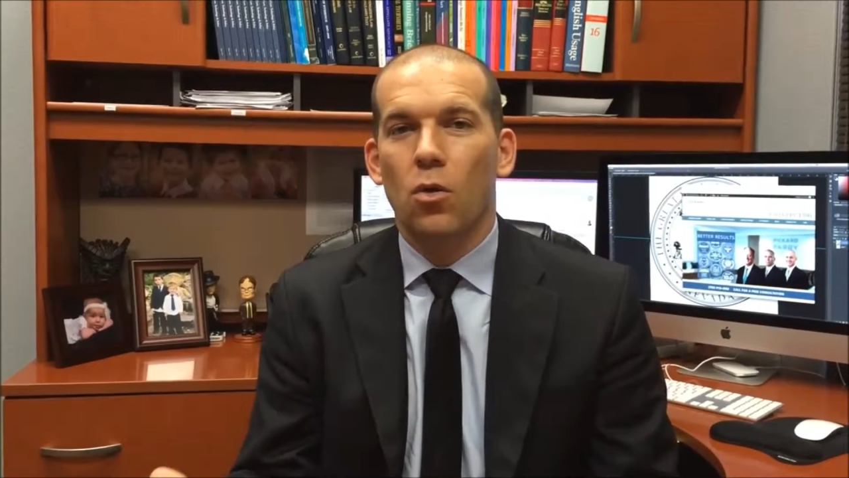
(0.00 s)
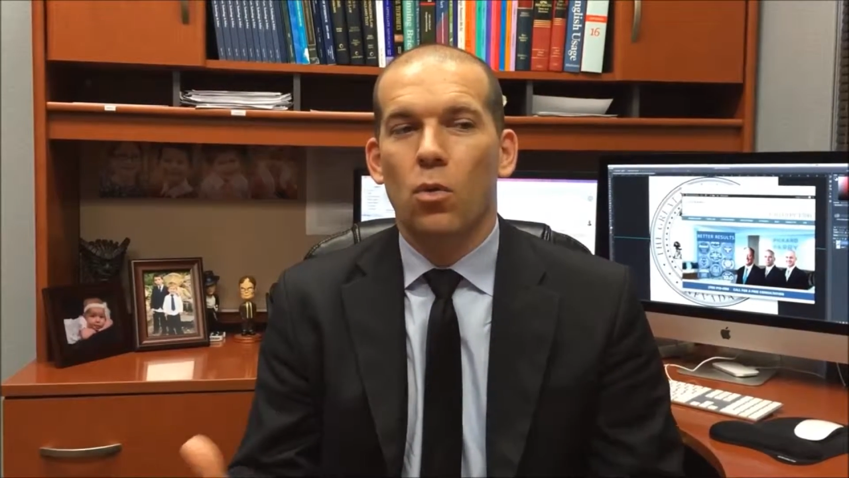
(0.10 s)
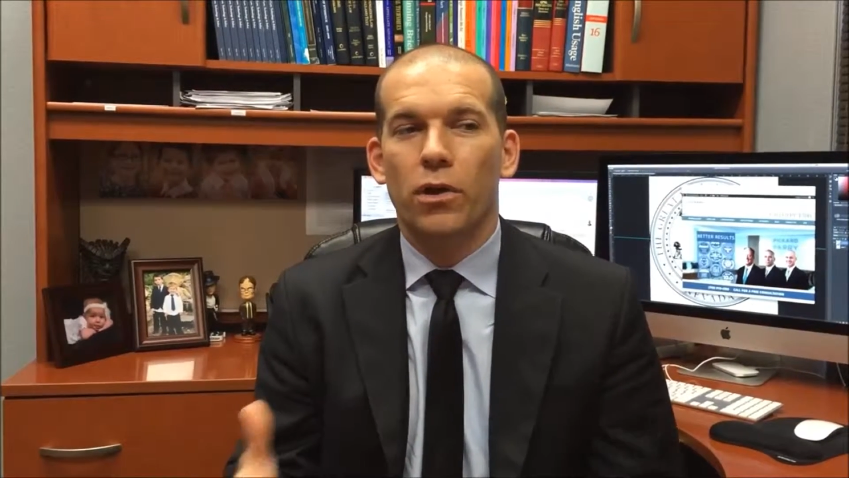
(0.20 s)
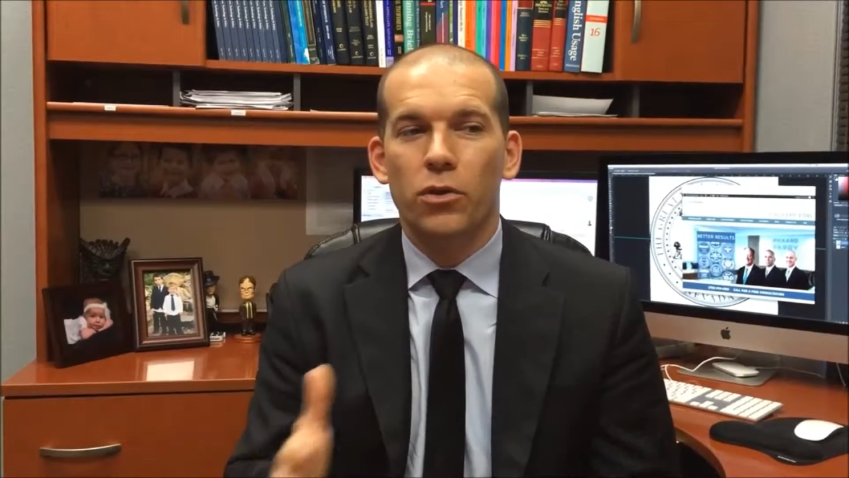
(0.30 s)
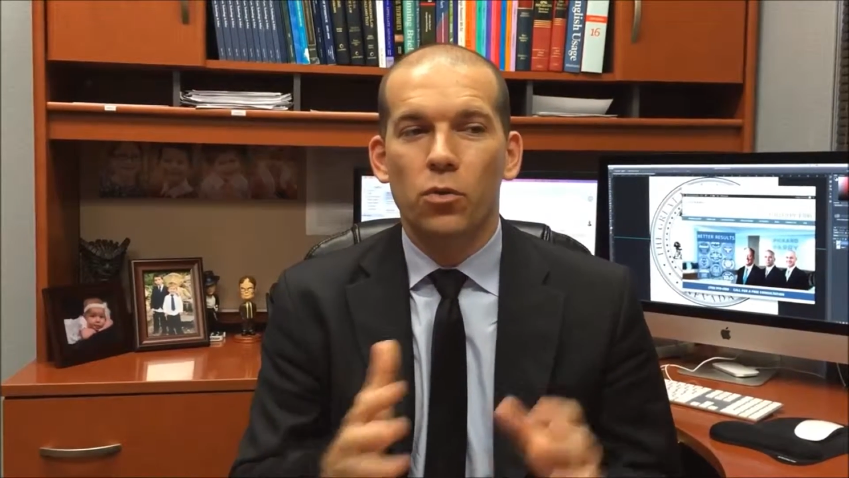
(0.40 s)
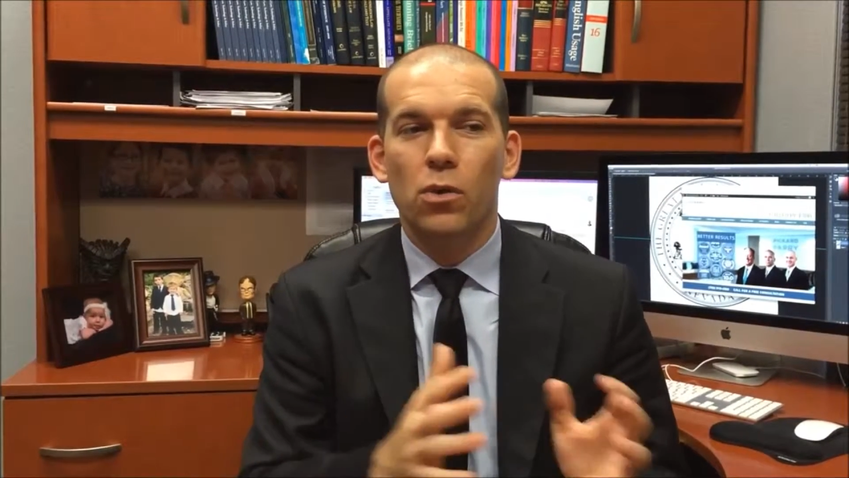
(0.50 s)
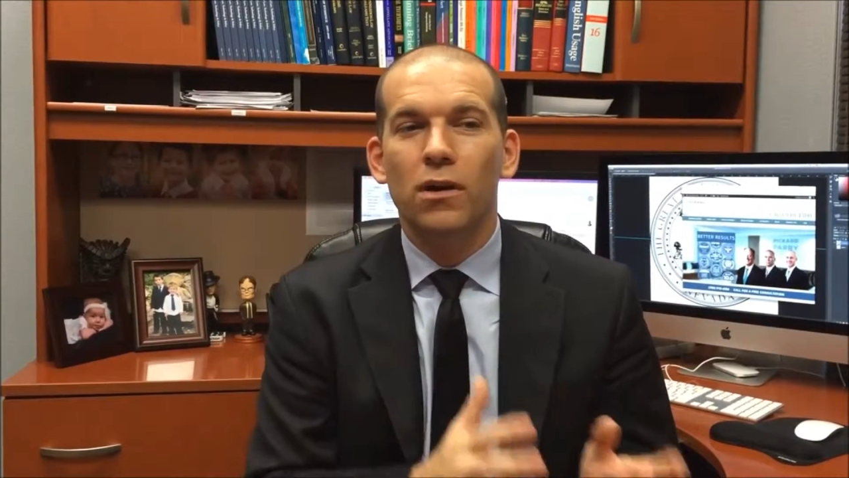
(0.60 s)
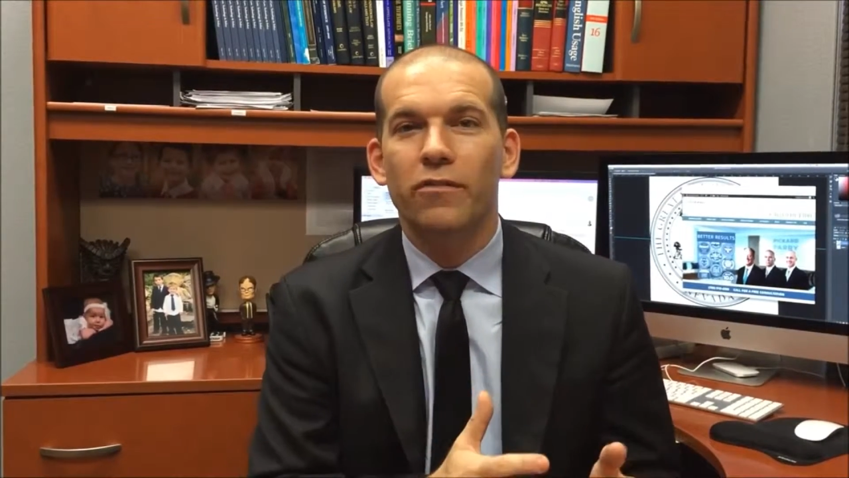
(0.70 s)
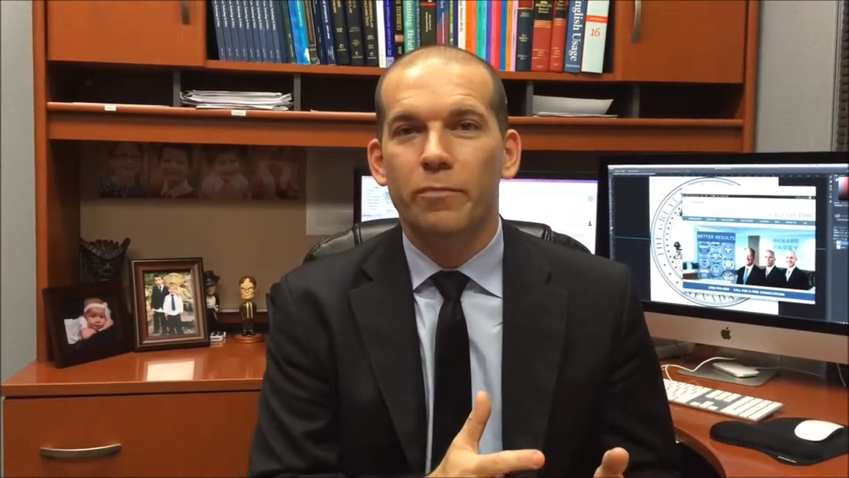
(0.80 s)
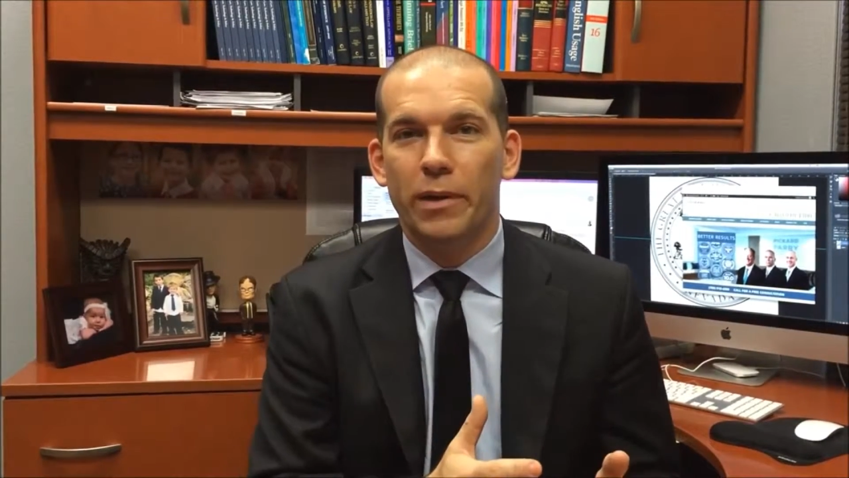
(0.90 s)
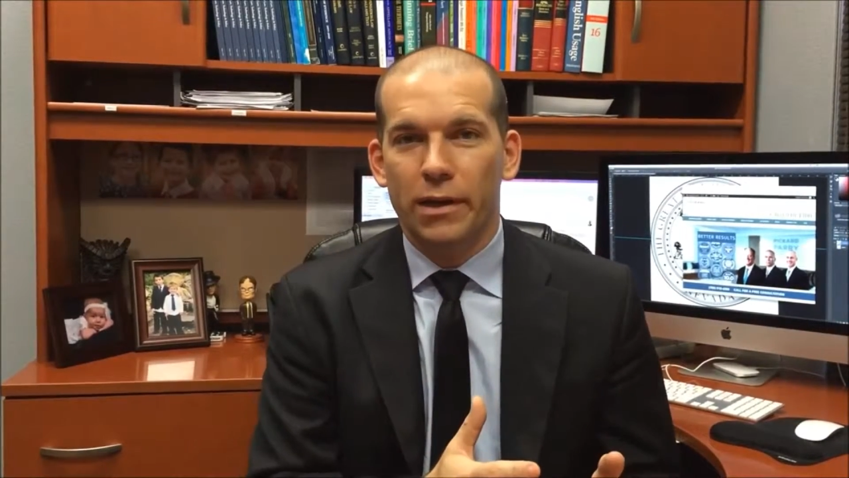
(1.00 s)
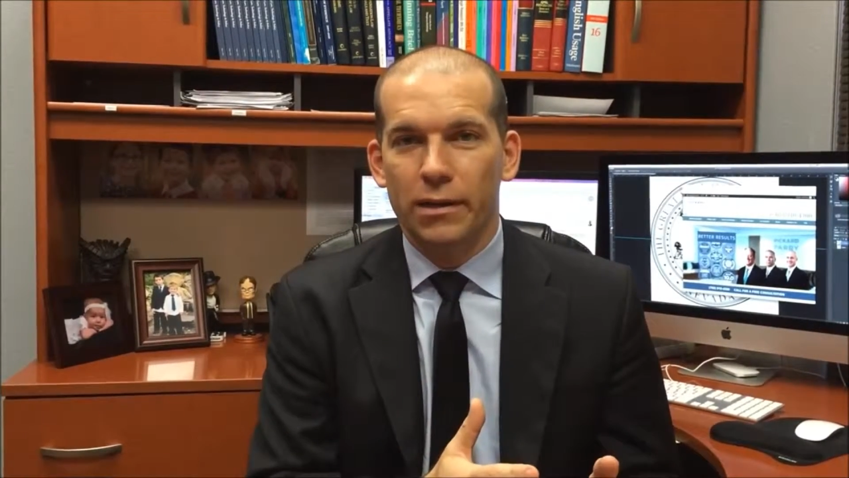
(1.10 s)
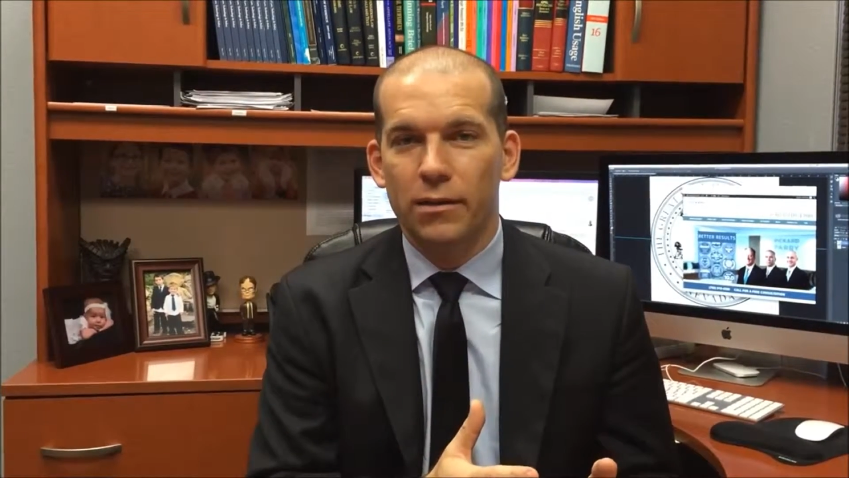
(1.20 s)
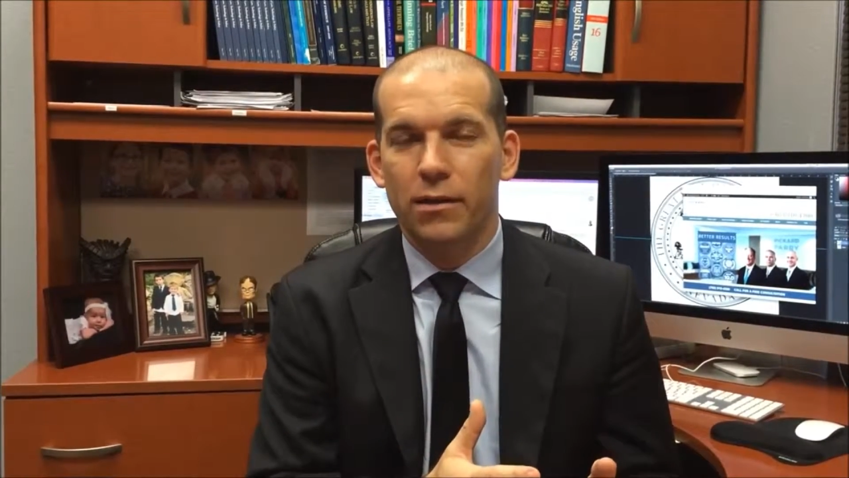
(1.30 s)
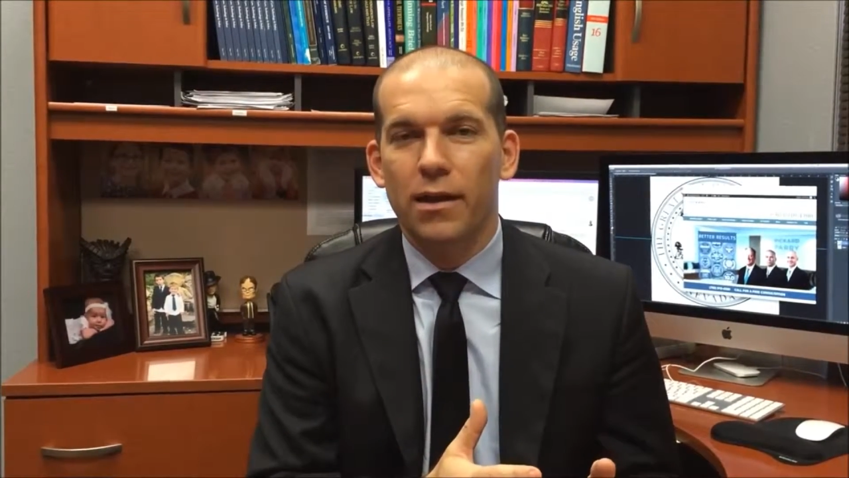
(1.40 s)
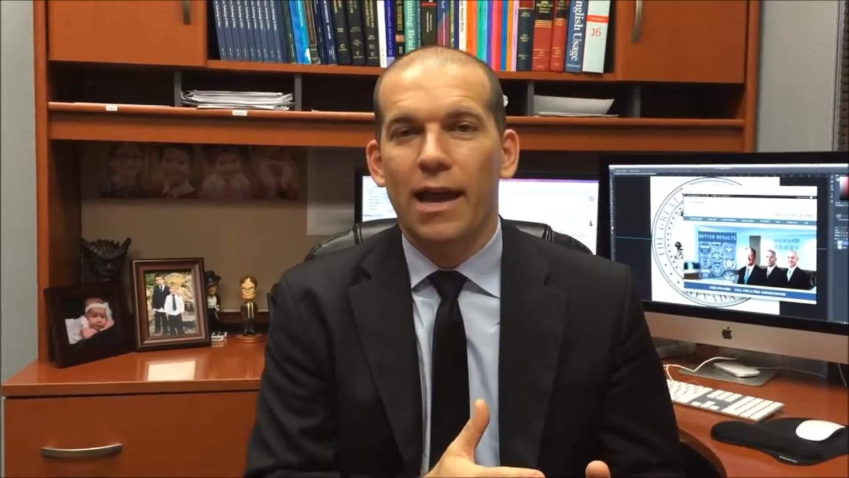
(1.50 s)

where you would have been